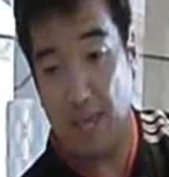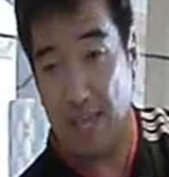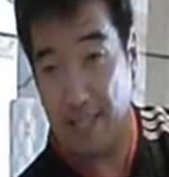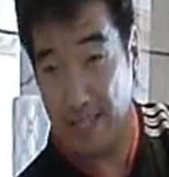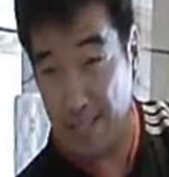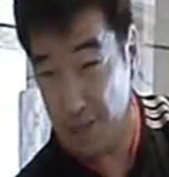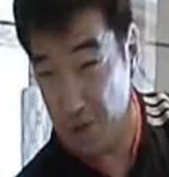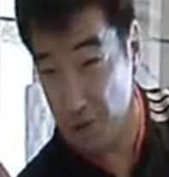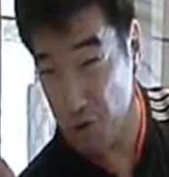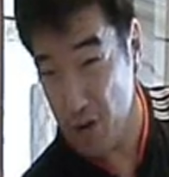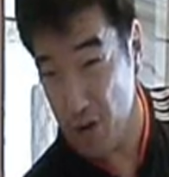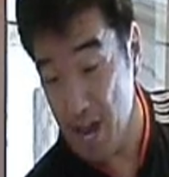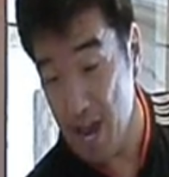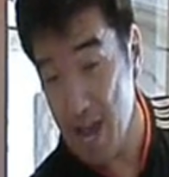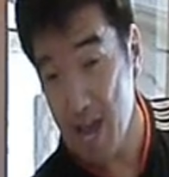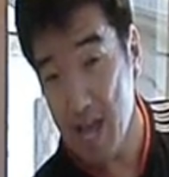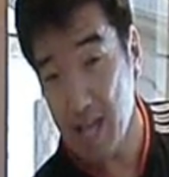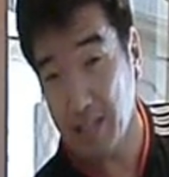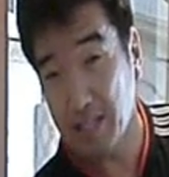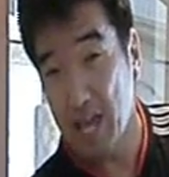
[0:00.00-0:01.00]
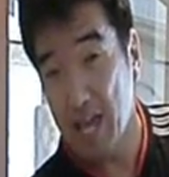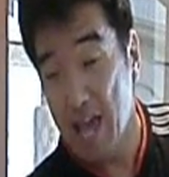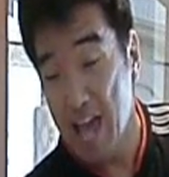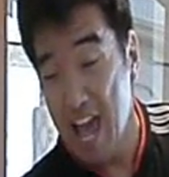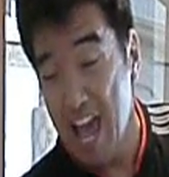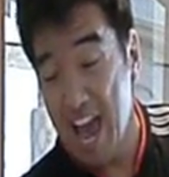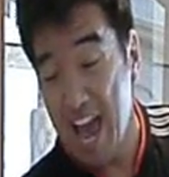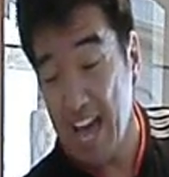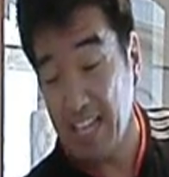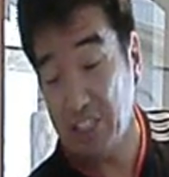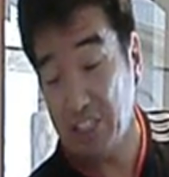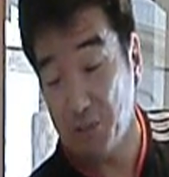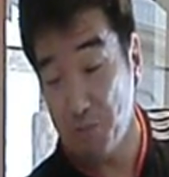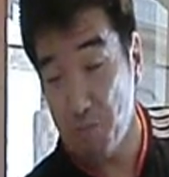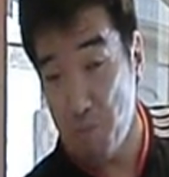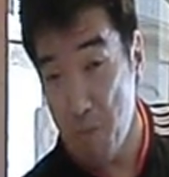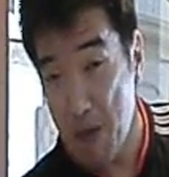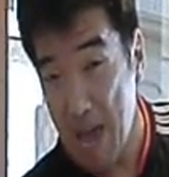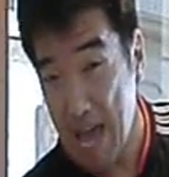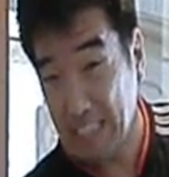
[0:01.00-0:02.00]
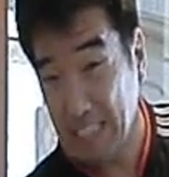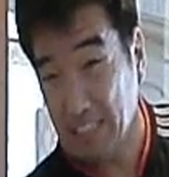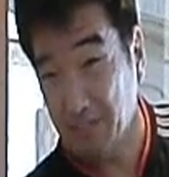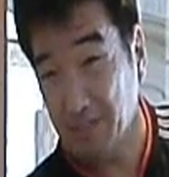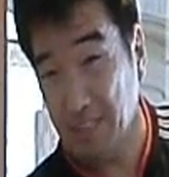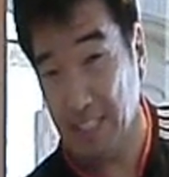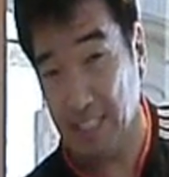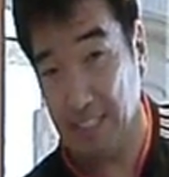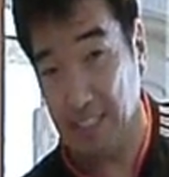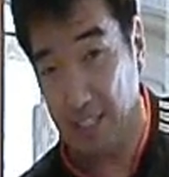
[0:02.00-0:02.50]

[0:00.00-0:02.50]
and then your hand has to massively